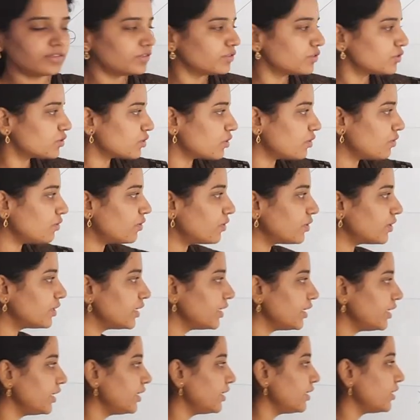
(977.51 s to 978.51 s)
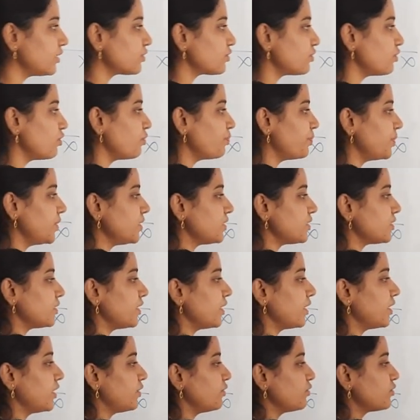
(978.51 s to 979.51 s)
So only here slope is
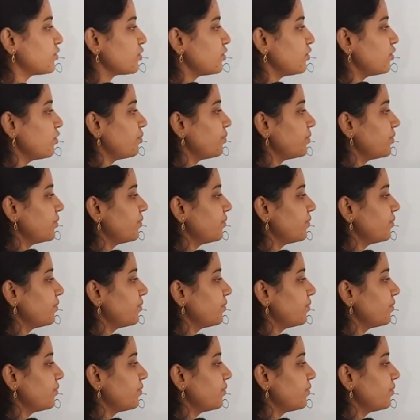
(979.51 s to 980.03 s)
negative slope.